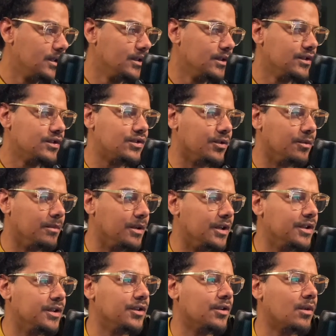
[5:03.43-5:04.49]
2
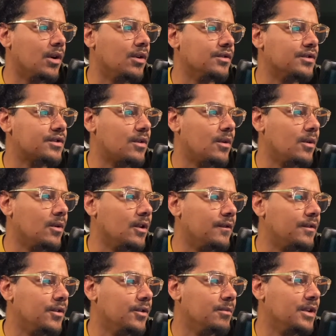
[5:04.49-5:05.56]
million-year-old skull of
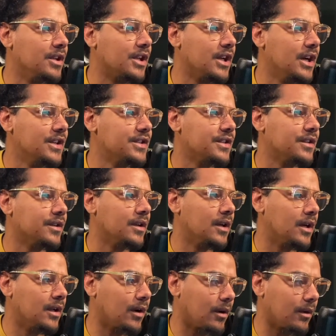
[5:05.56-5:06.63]
human cousin
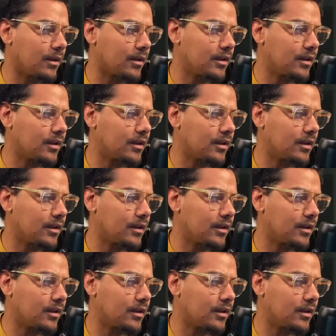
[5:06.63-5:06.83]
unearthed.